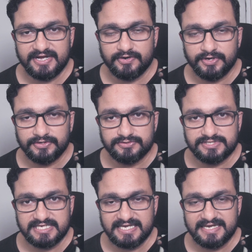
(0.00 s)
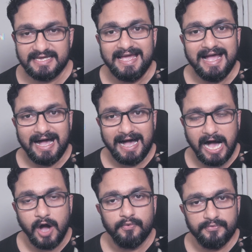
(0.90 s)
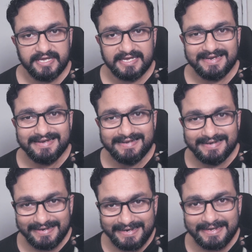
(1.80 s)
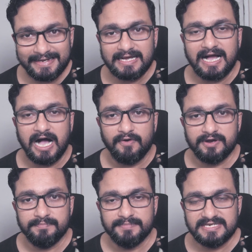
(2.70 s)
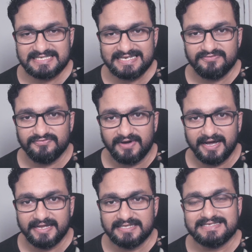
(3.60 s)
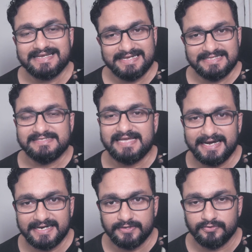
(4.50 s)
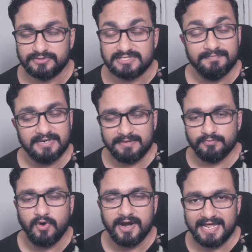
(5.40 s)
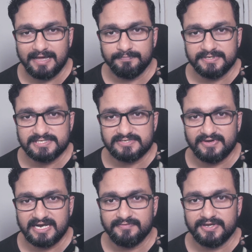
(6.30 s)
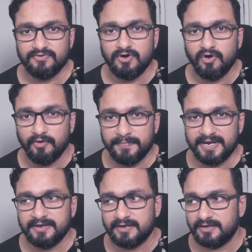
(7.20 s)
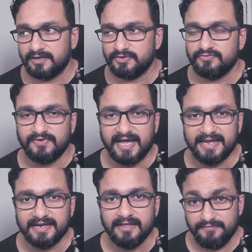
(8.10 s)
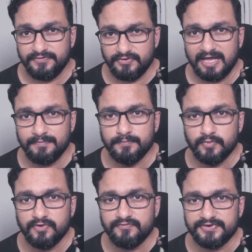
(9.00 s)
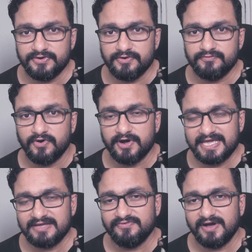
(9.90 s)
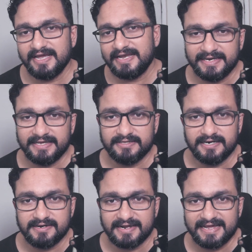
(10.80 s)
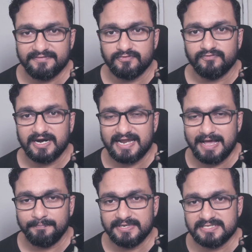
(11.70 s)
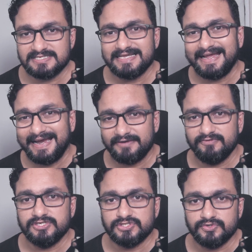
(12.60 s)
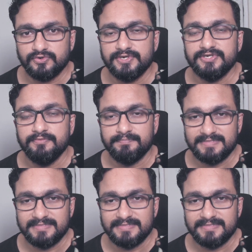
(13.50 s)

we are going to see how we can link our missing files inside Nuke. Sometime what happens whenever you open uh, your file, if you have moved your working file any other drive, what happens? It will show your